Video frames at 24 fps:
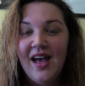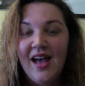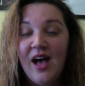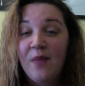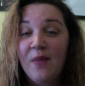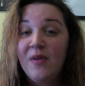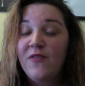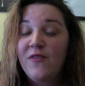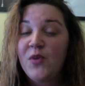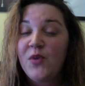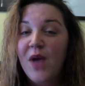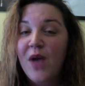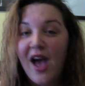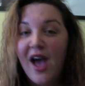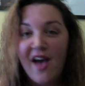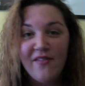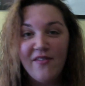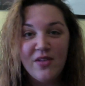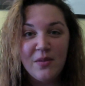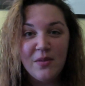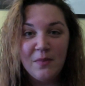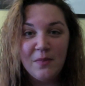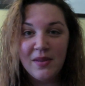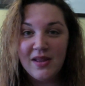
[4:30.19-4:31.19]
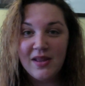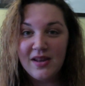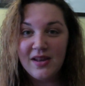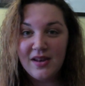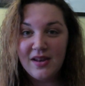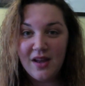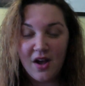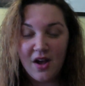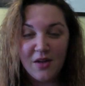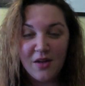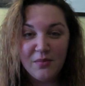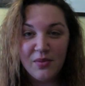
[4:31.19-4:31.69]
If you haven't
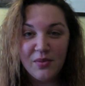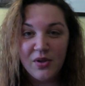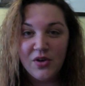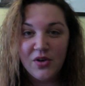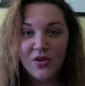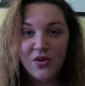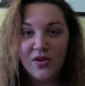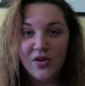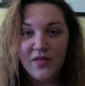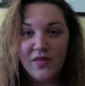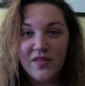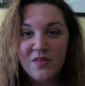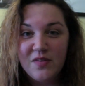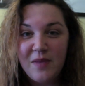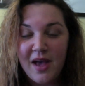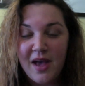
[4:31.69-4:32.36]
been on BlookGirl this